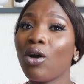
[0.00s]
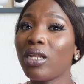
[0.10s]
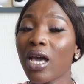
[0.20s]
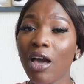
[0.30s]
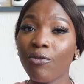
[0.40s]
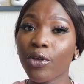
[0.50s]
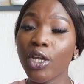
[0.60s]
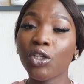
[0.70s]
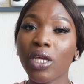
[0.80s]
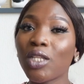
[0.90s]
on
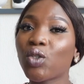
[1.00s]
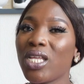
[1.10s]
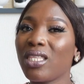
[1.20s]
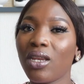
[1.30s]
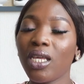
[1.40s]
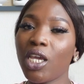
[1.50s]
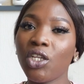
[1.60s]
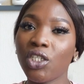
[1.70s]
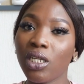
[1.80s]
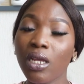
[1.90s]
average, you get 23
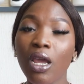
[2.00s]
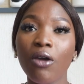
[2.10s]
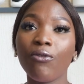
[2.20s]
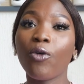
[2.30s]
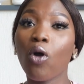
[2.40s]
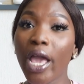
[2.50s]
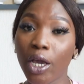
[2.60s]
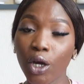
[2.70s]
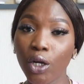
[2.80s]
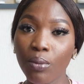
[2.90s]
kg for
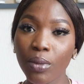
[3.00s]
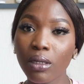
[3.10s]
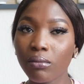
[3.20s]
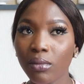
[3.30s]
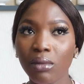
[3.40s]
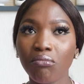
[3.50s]
economy.